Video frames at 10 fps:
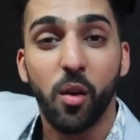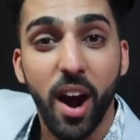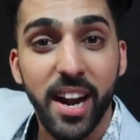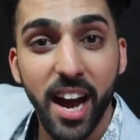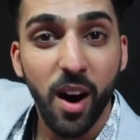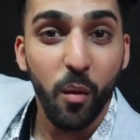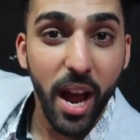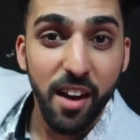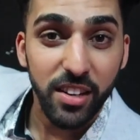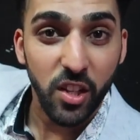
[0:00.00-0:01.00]
So right now
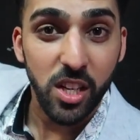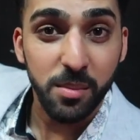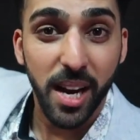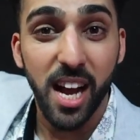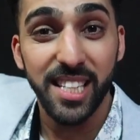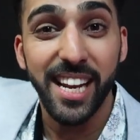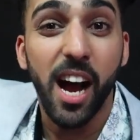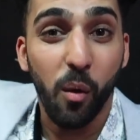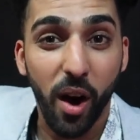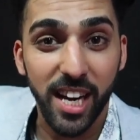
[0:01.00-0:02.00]
we're having dungeon cast
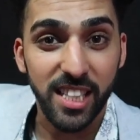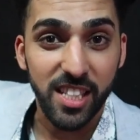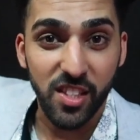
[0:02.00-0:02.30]
in our YD